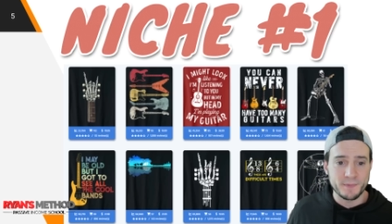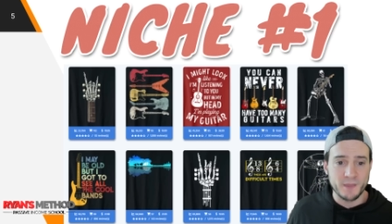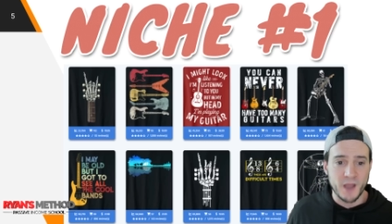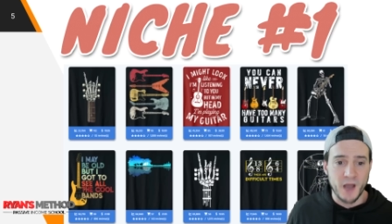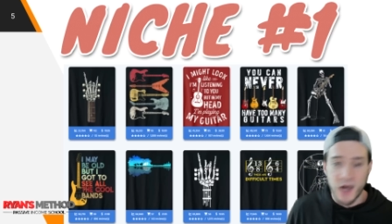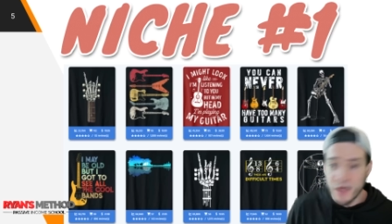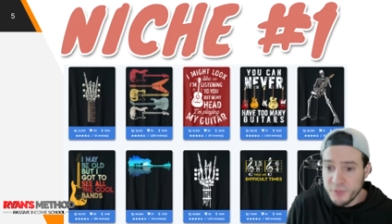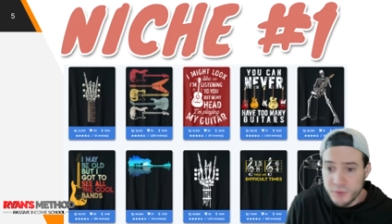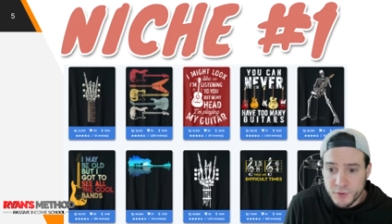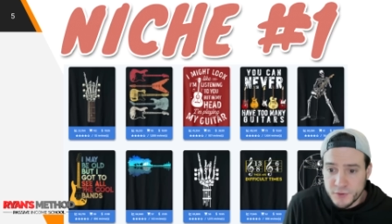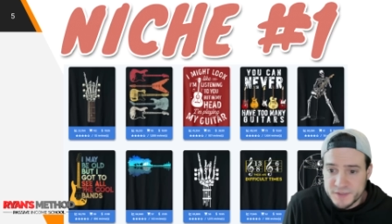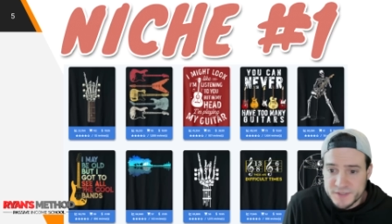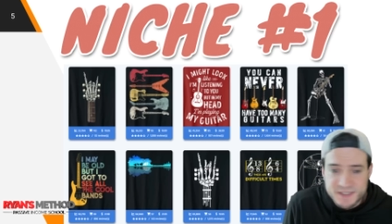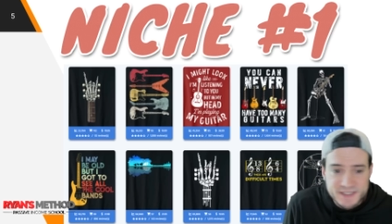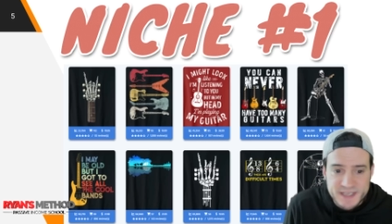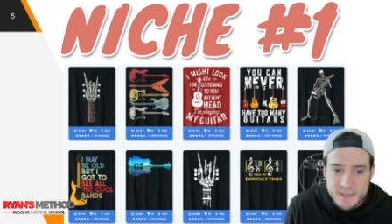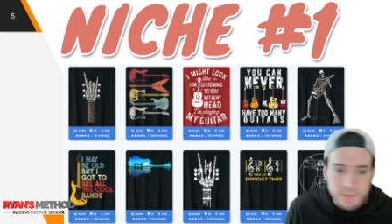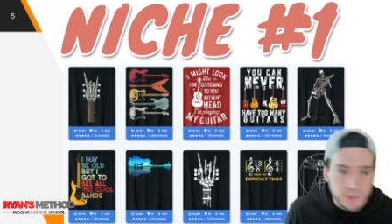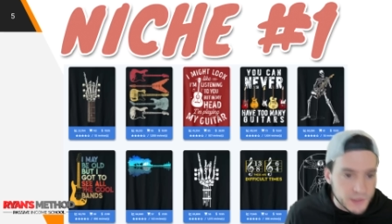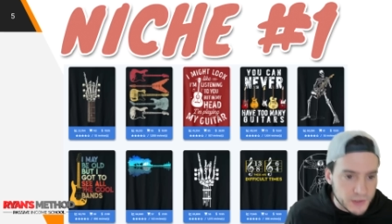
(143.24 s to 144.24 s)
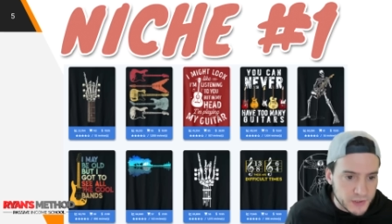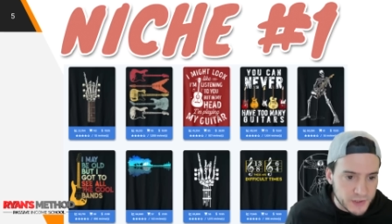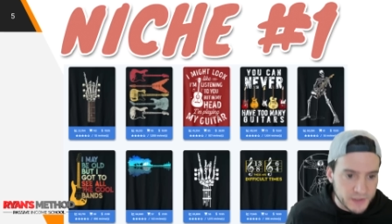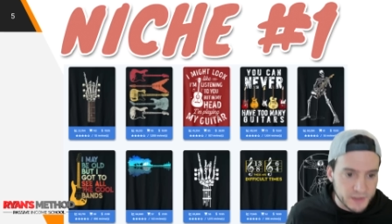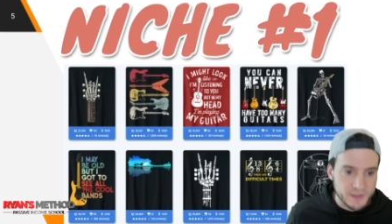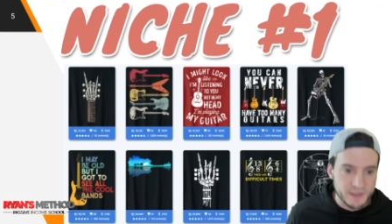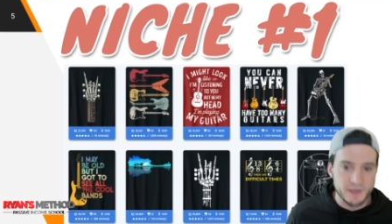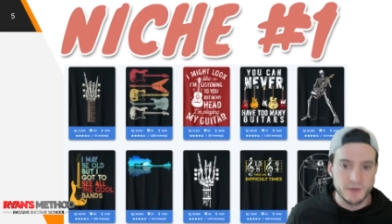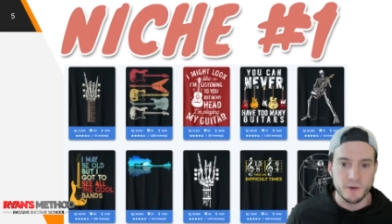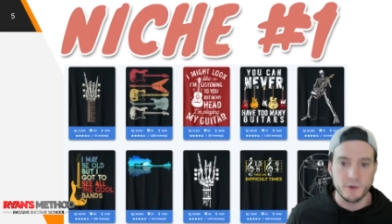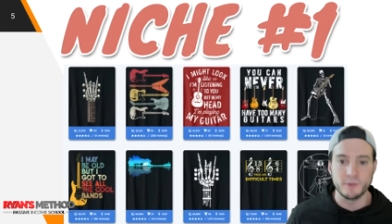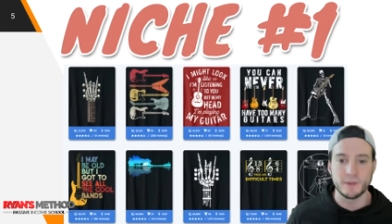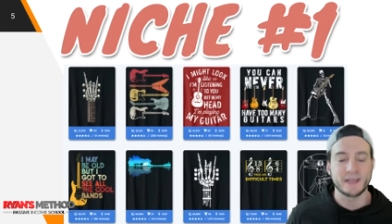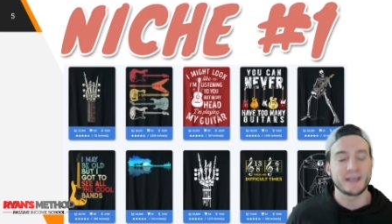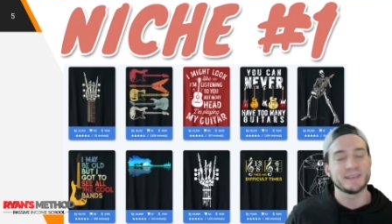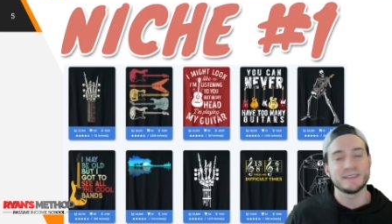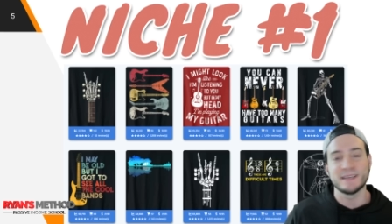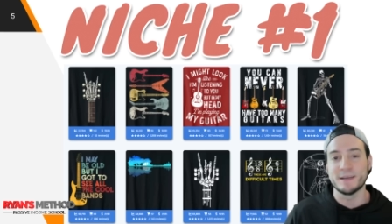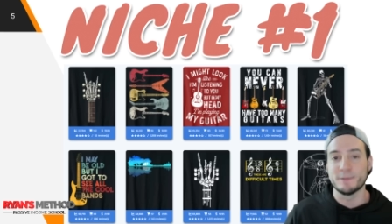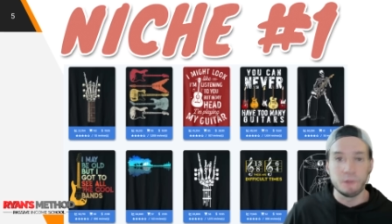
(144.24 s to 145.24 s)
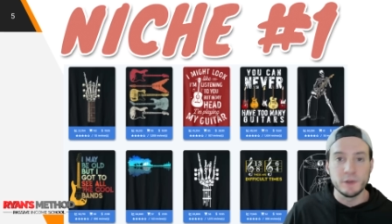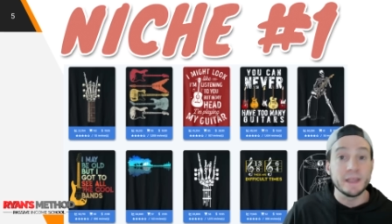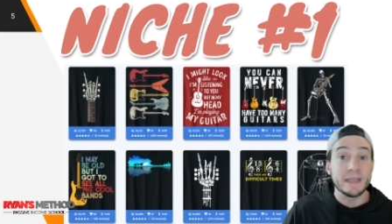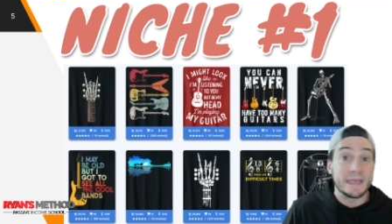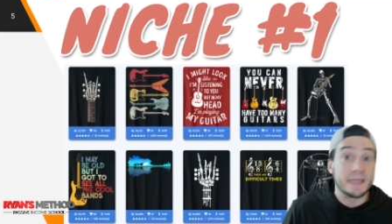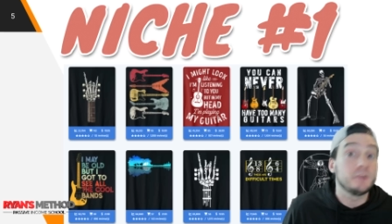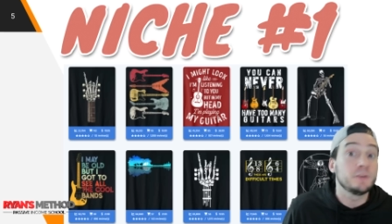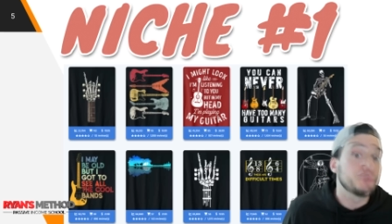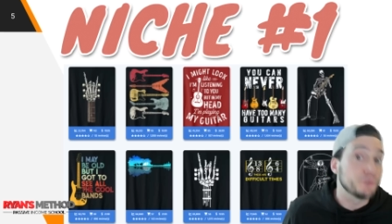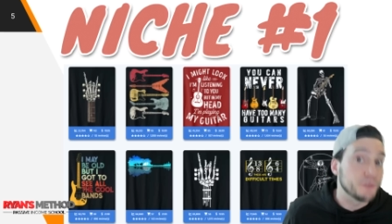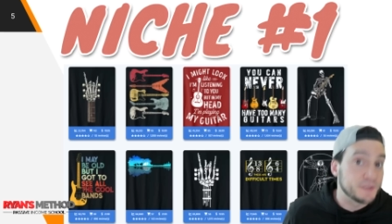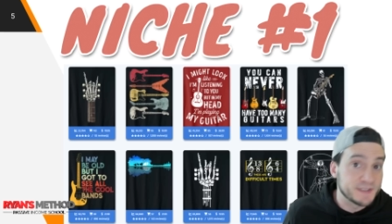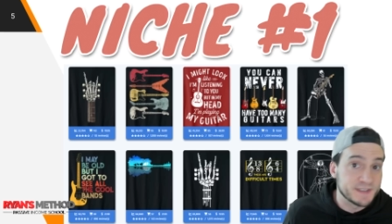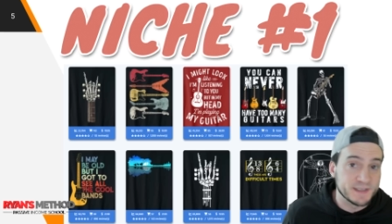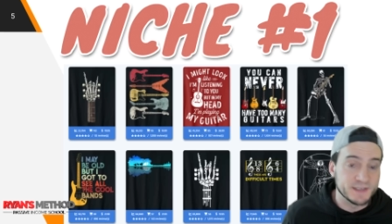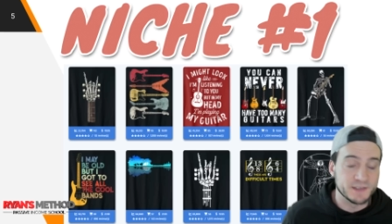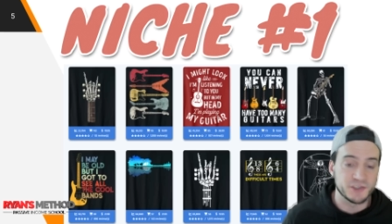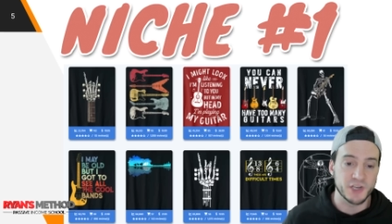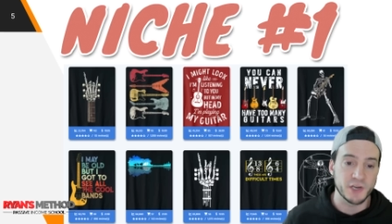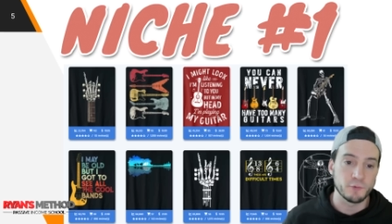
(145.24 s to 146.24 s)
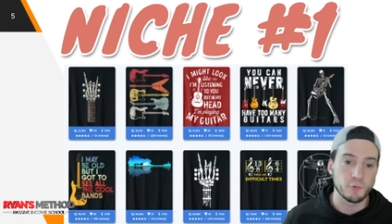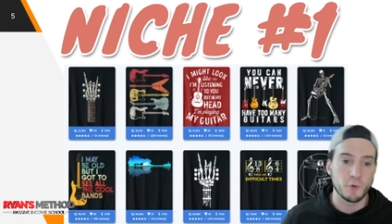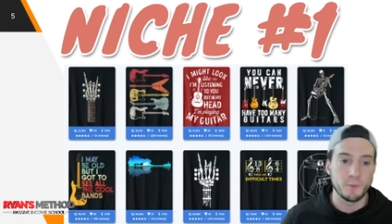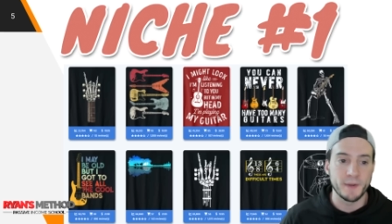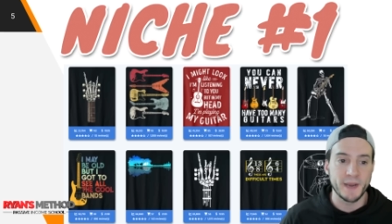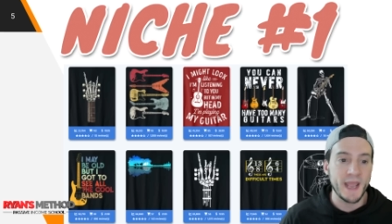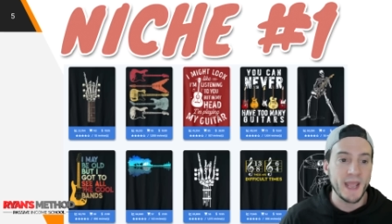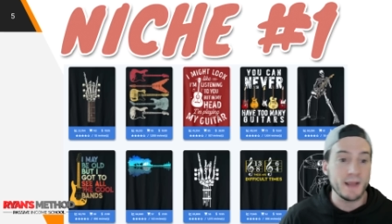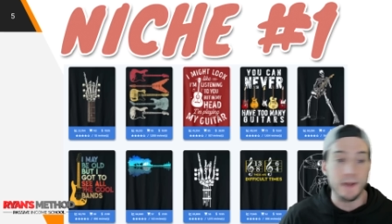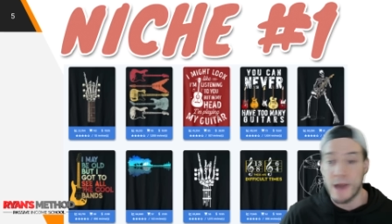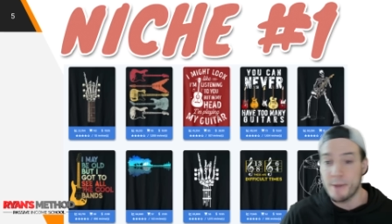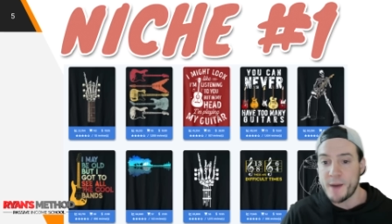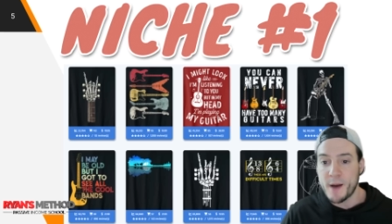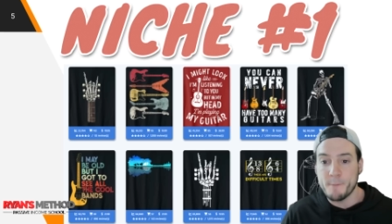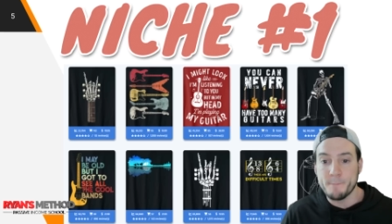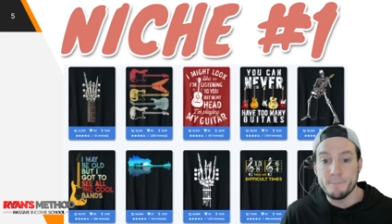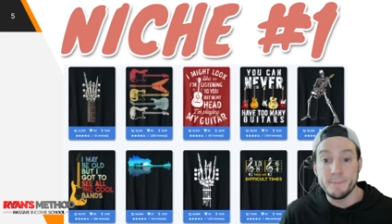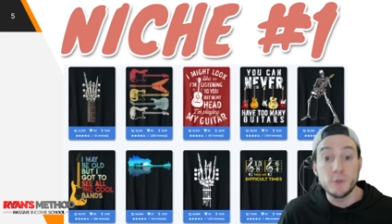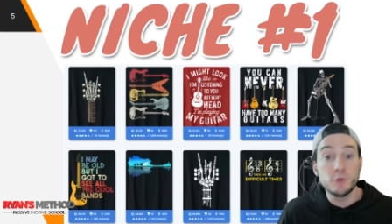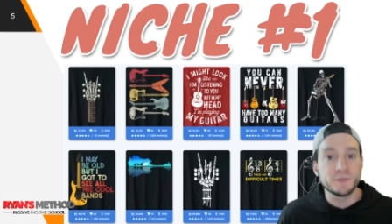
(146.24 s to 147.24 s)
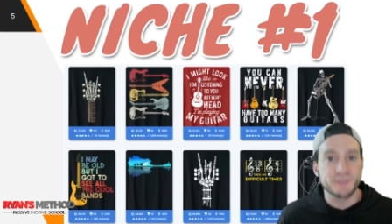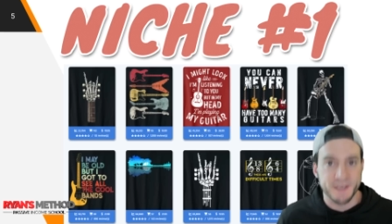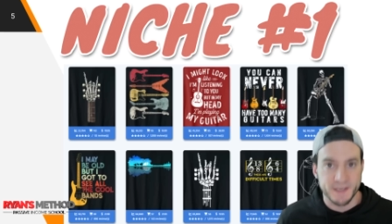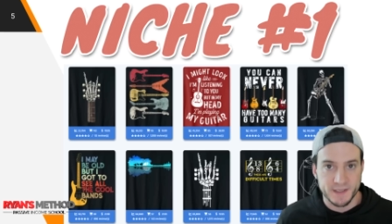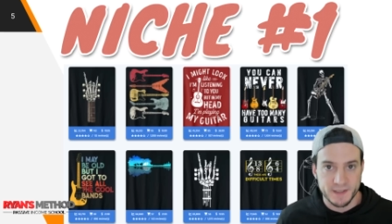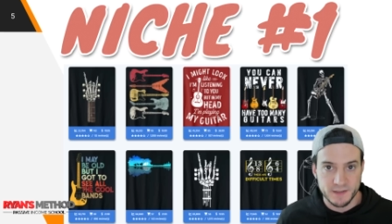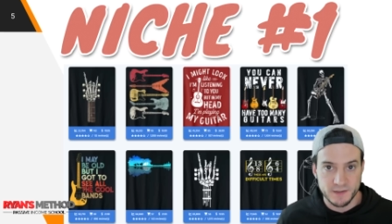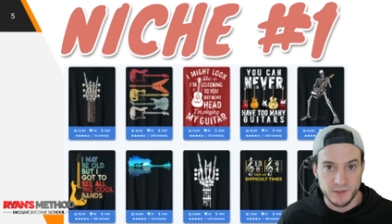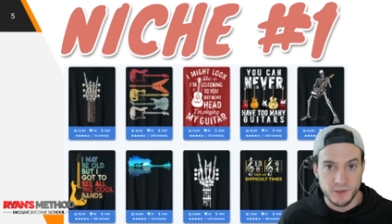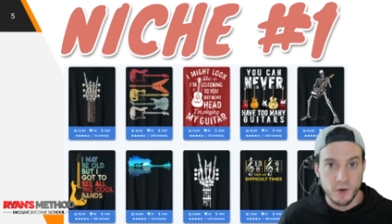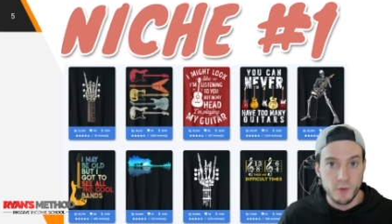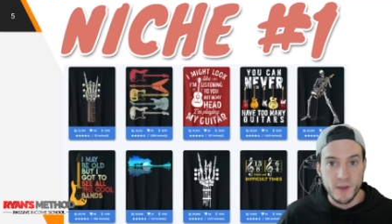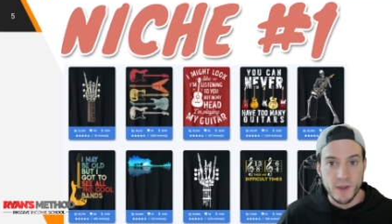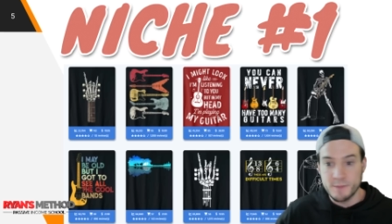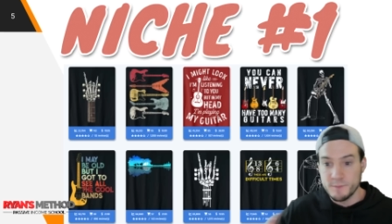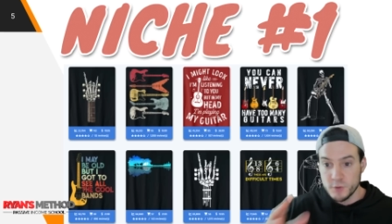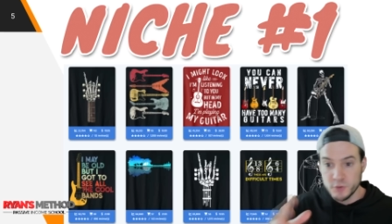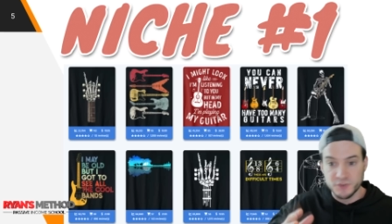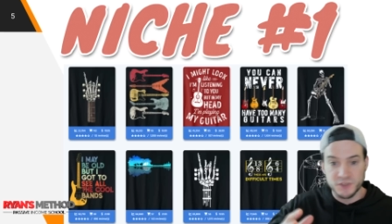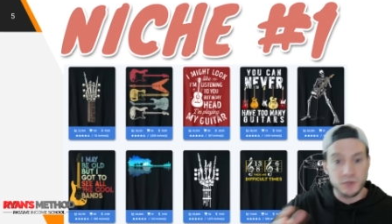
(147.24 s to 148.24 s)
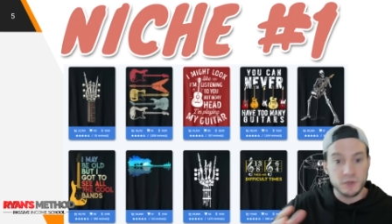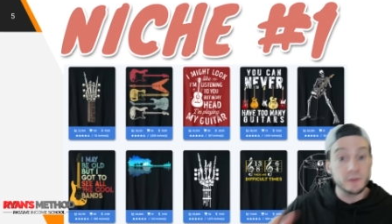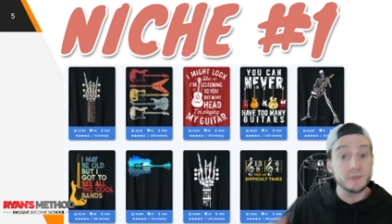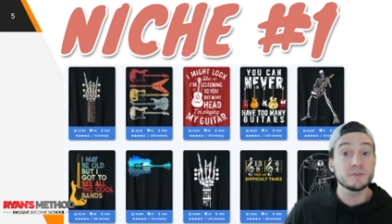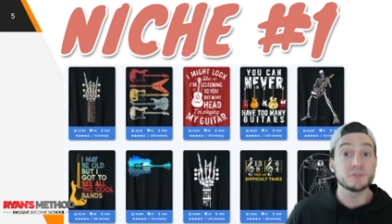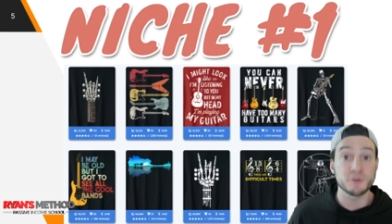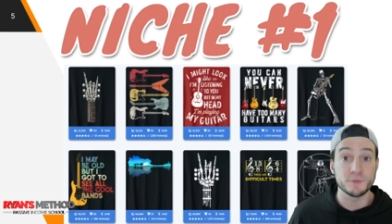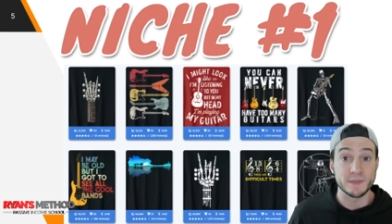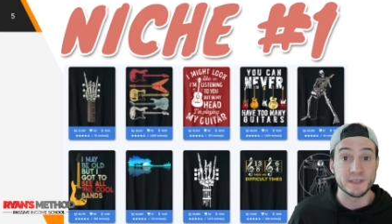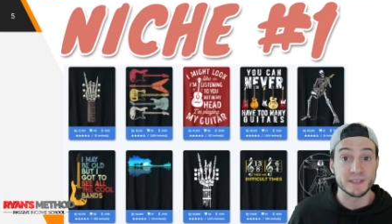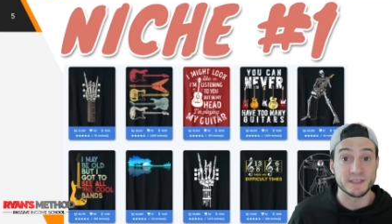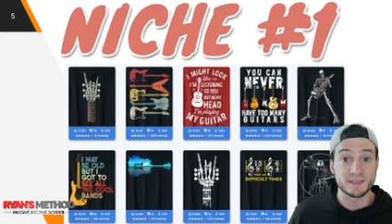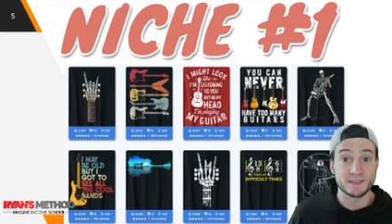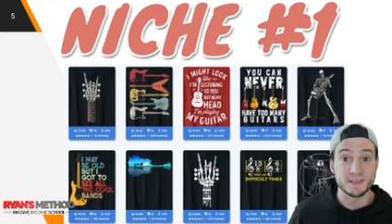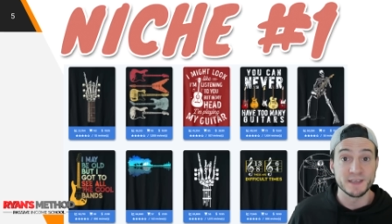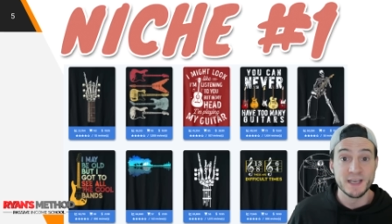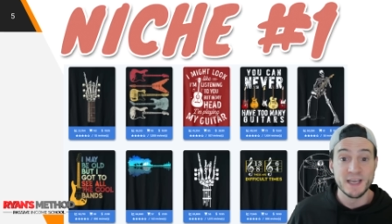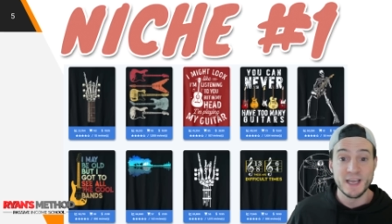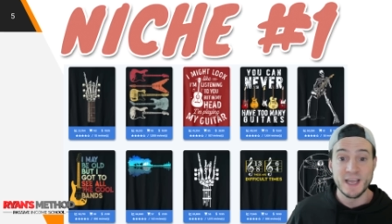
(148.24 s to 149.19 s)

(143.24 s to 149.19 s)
other similar, you know, like I said, really interests in general, but hey, how about music, you know, and musical instruments?